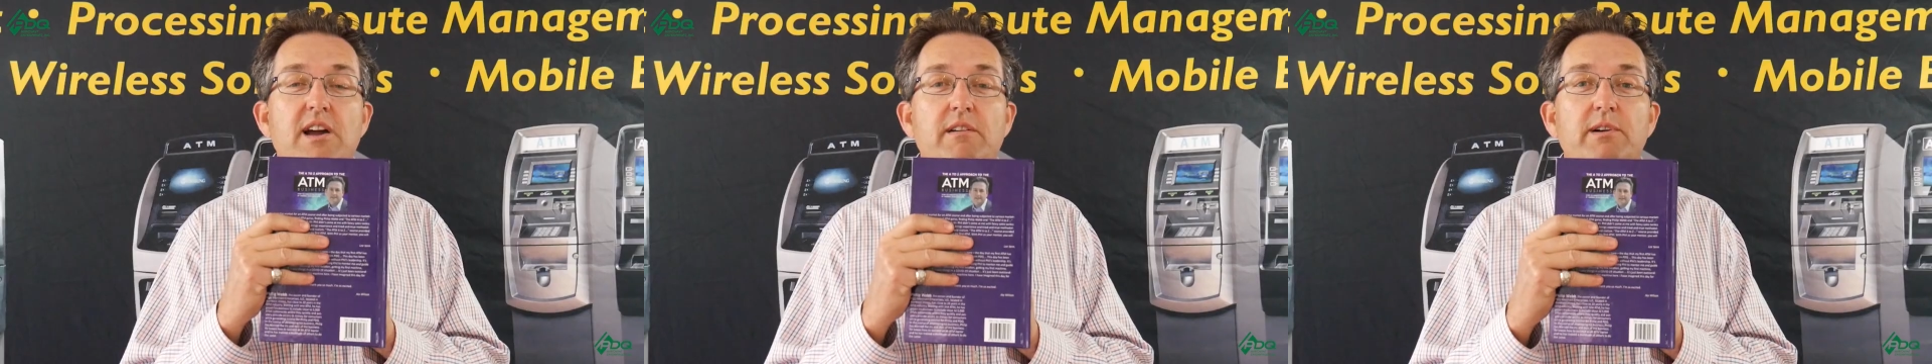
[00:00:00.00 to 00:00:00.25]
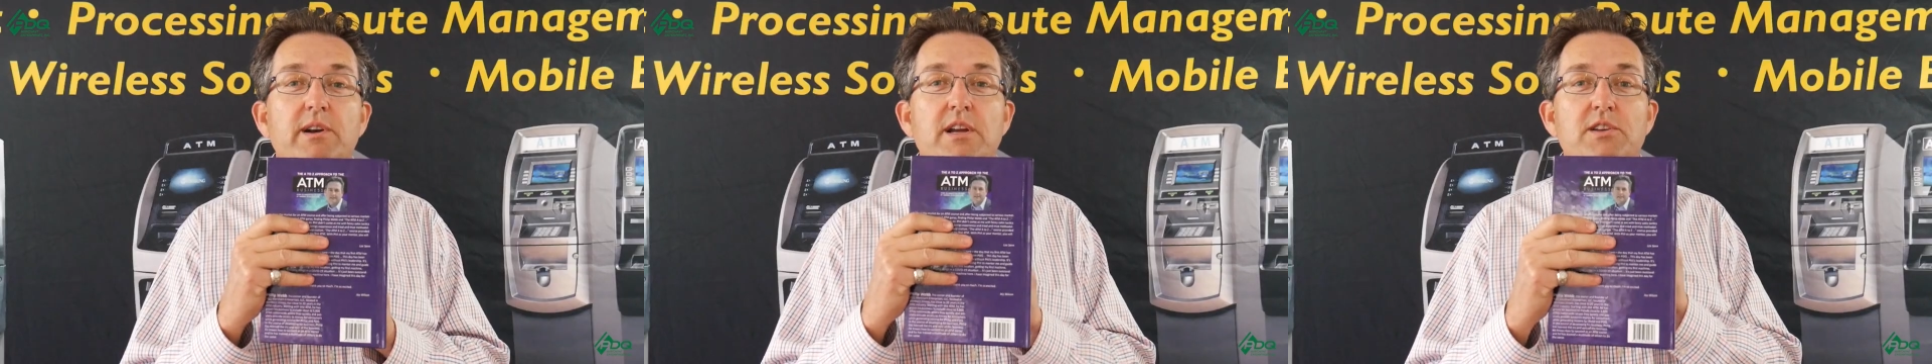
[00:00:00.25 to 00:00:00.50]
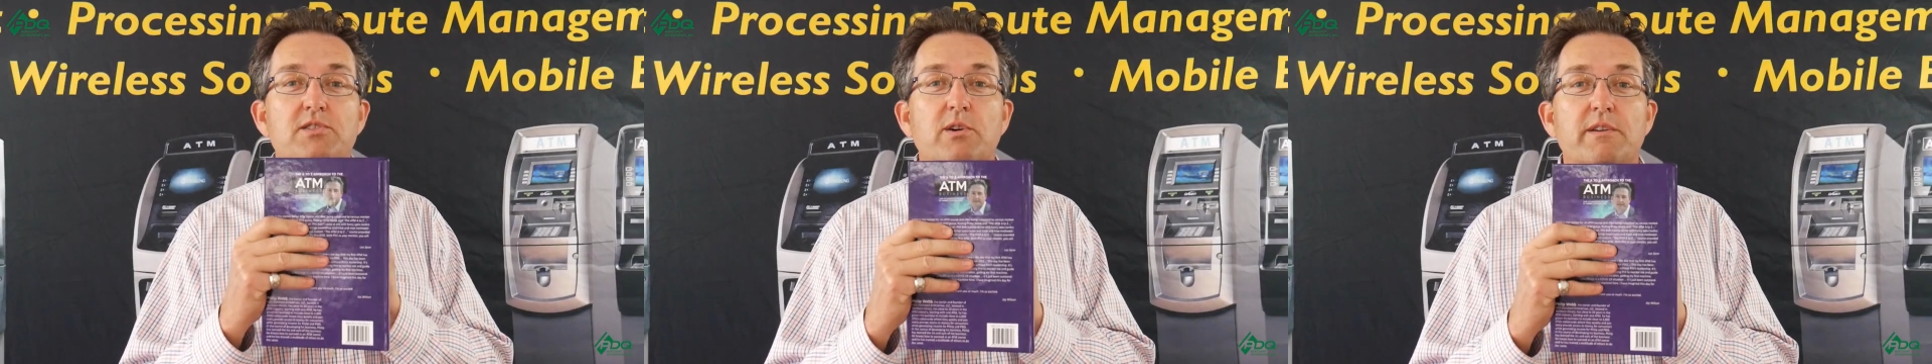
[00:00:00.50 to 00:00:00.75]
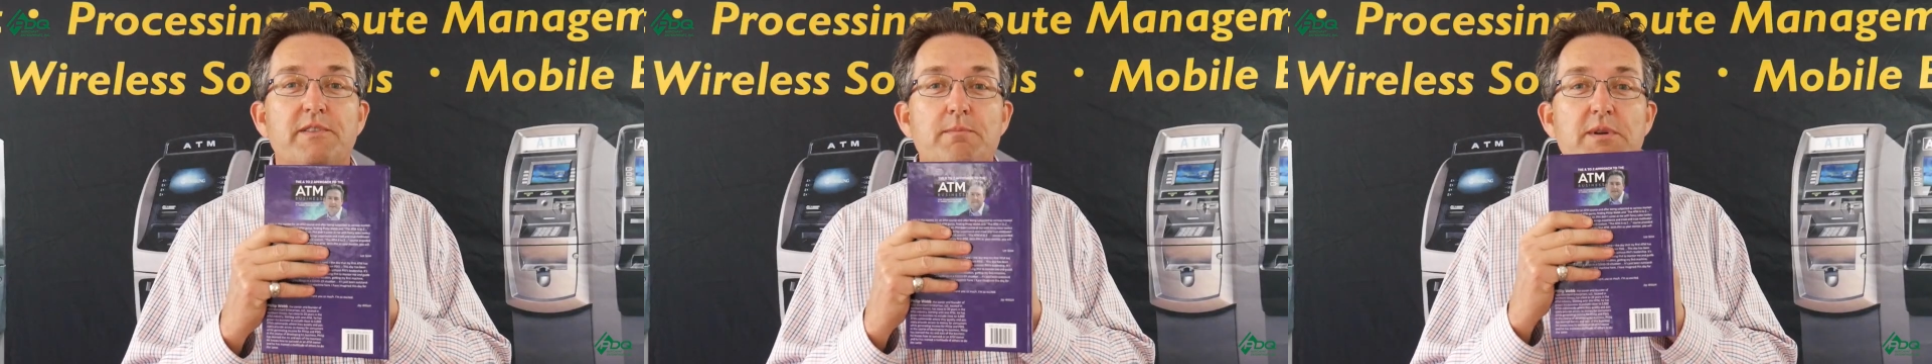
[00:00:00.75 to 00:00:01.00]
cover. So
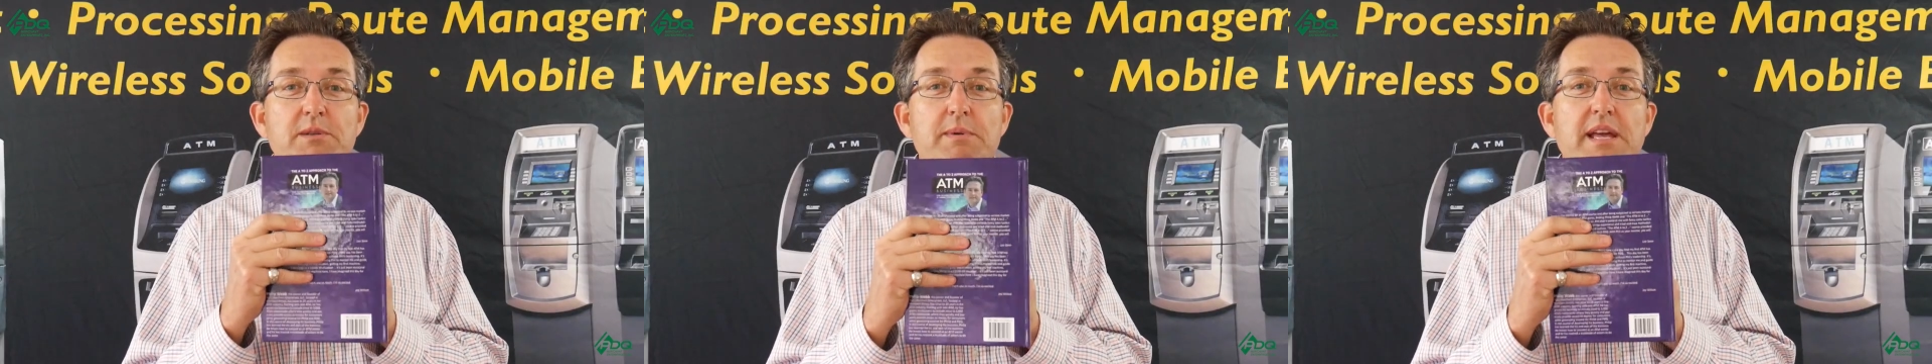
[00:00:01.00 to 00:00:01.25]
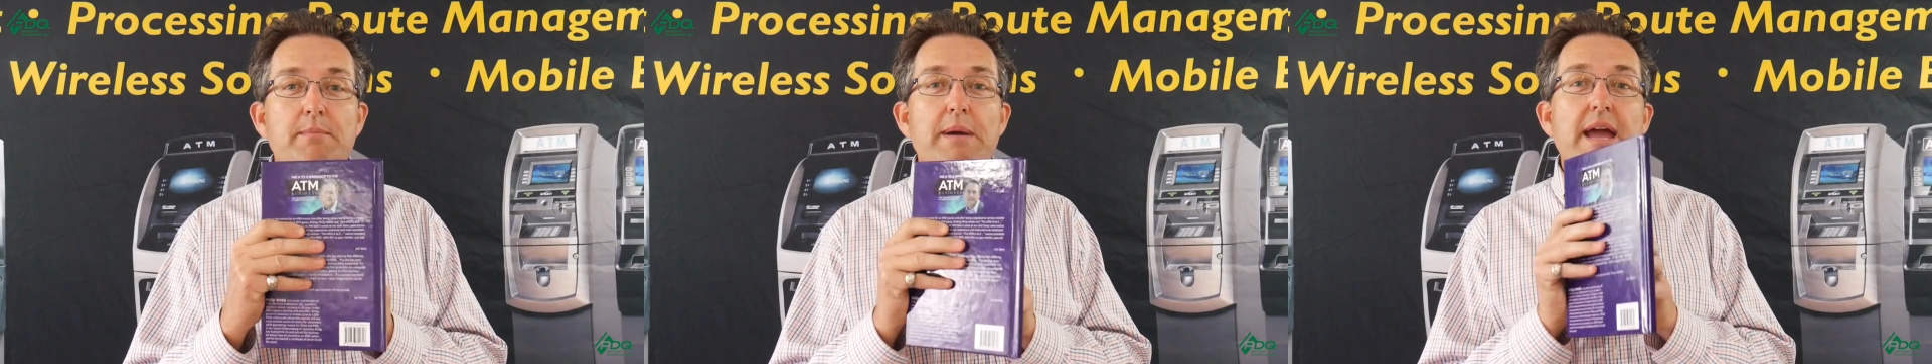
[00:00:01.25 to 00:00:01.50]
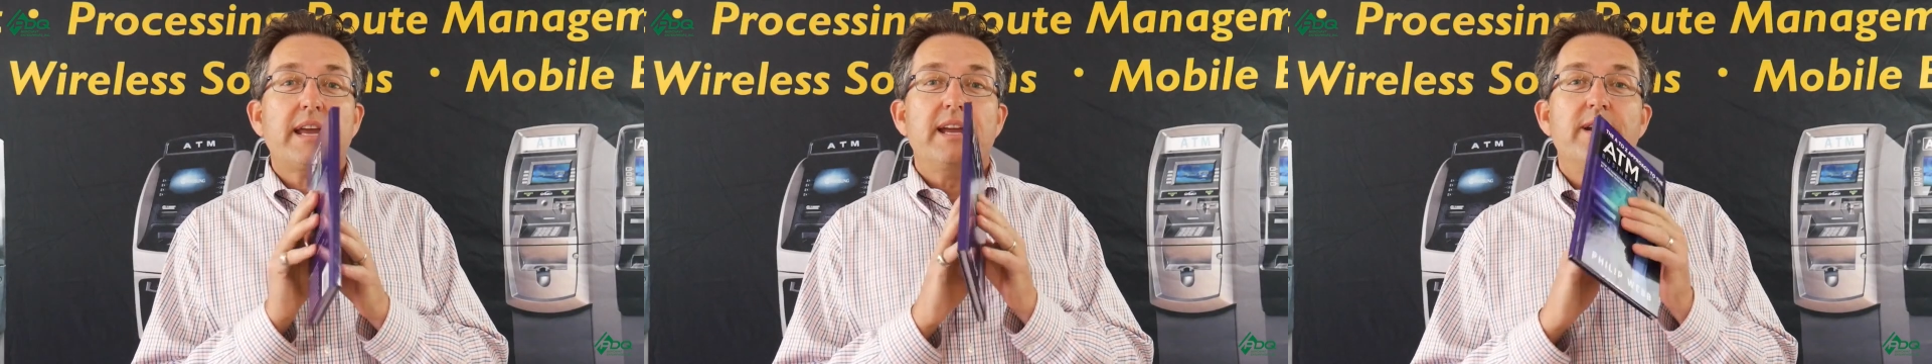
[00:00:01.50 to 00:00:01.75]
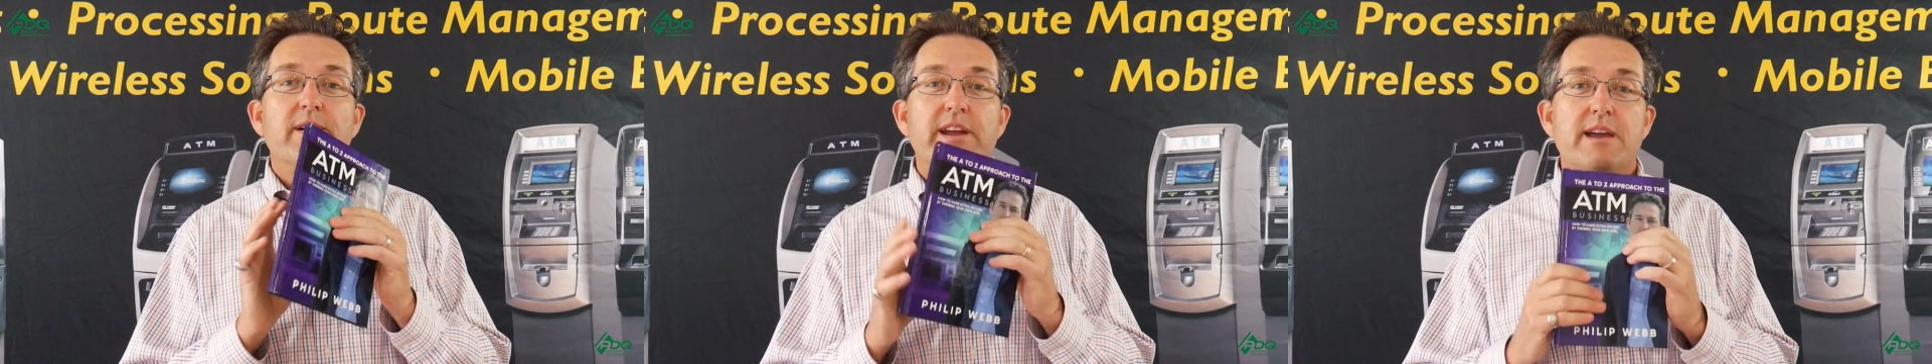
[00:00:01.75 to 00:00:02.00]
if you miss me on the back,
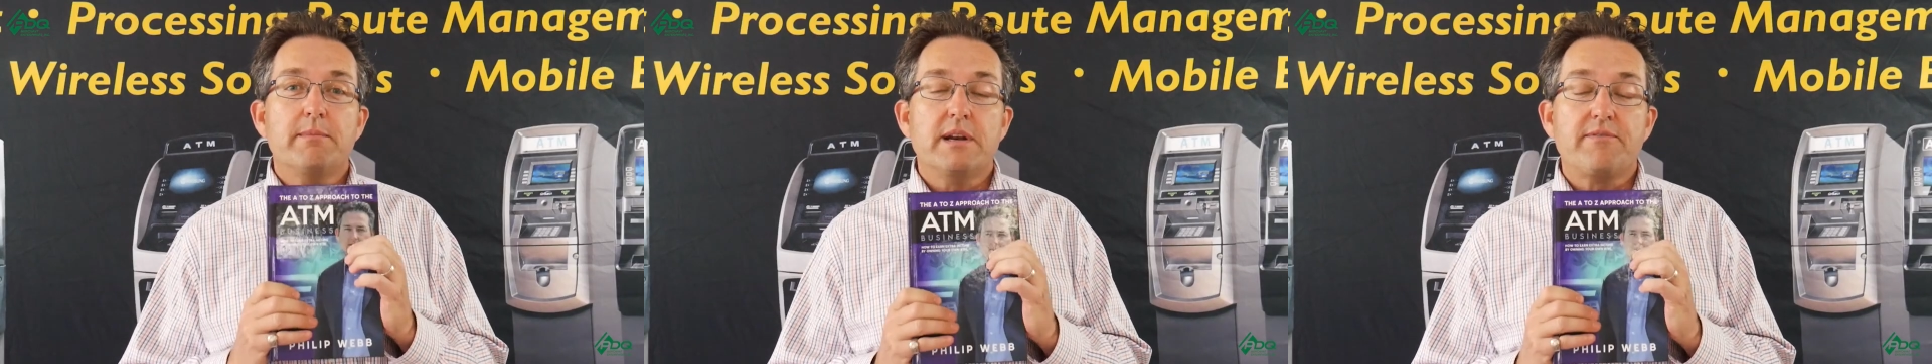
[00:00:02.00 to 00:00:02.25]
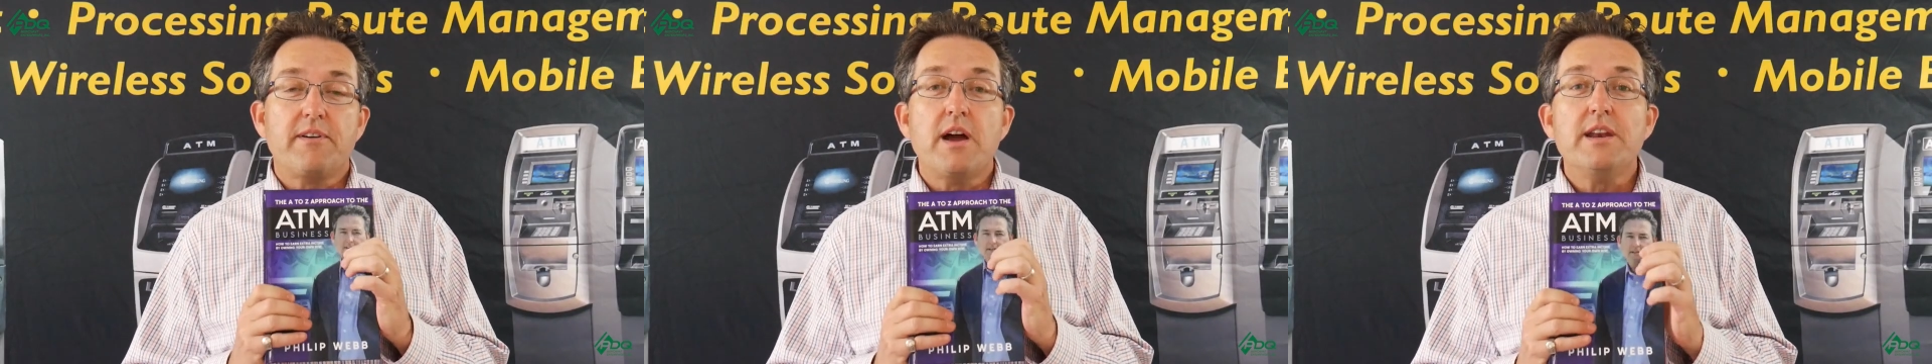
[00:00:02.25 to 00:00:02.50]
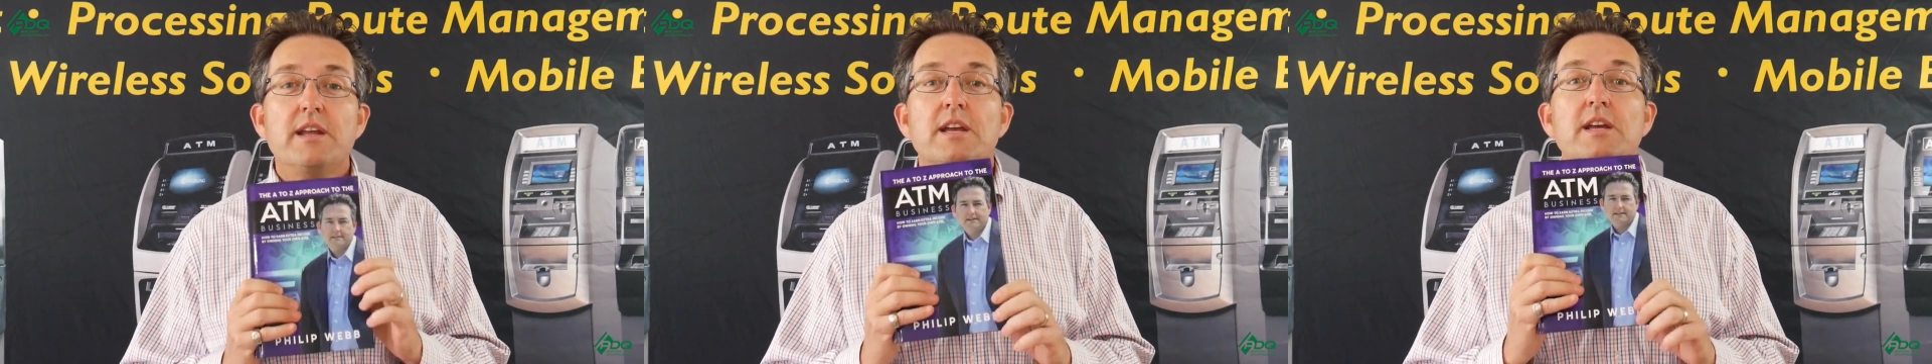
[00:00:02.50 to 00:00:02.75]
here I am on the front.